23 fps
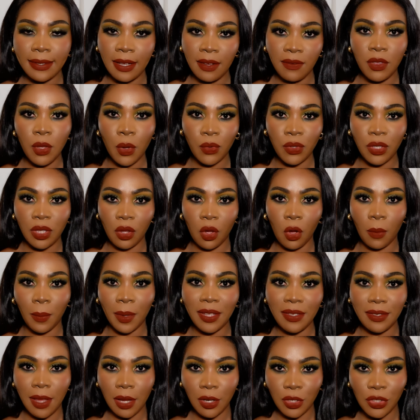leave those in the
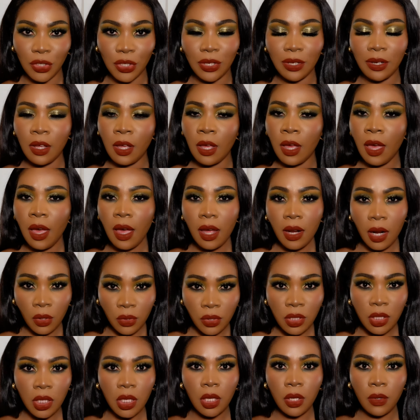comment section. And I'll
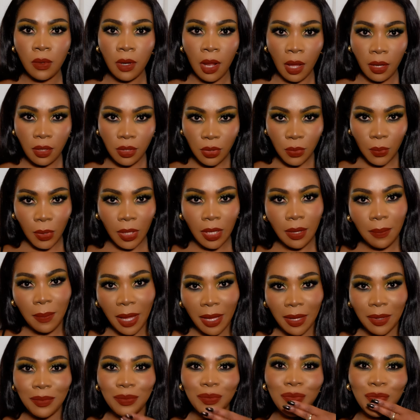see you next week.
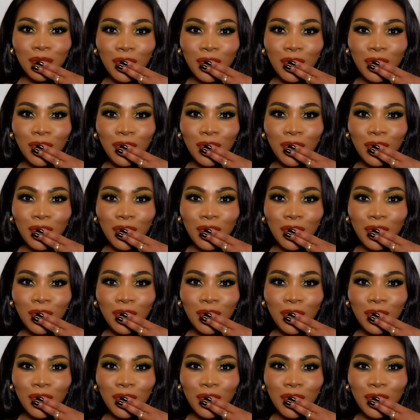Bye.